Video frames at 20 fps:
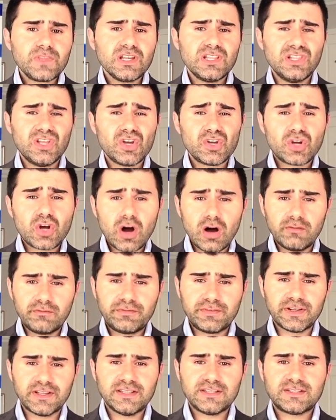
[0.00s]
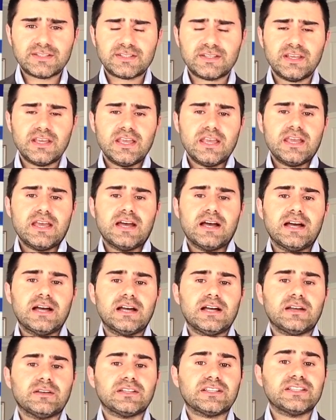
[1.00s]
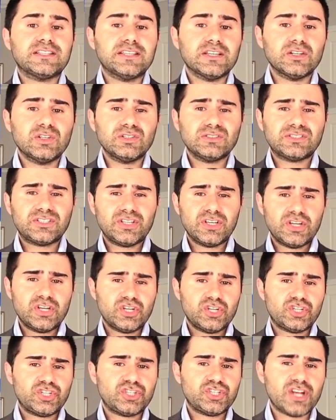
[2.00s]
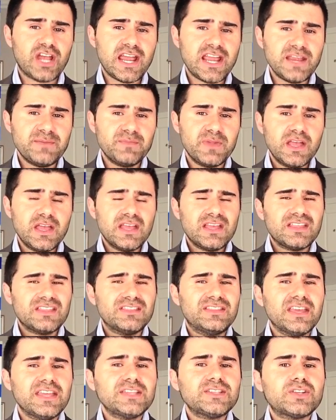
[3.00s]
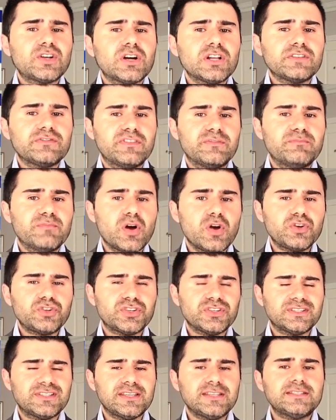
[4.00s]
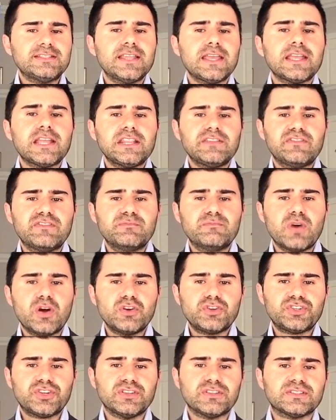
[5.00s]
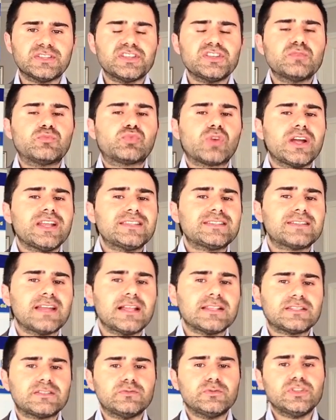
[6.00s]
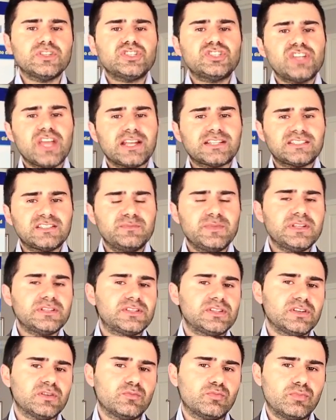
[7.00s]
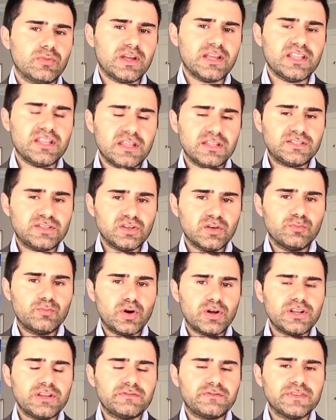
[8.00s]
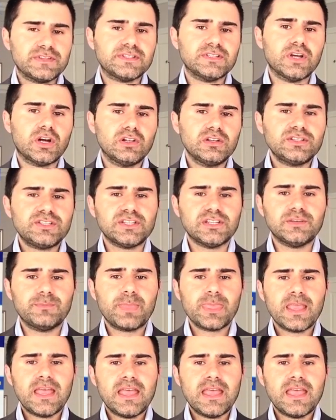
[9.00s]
low confidence, guilt, shame, these kind of emotions, these negative emotions, then your brain starts to inject them into your body and physiology.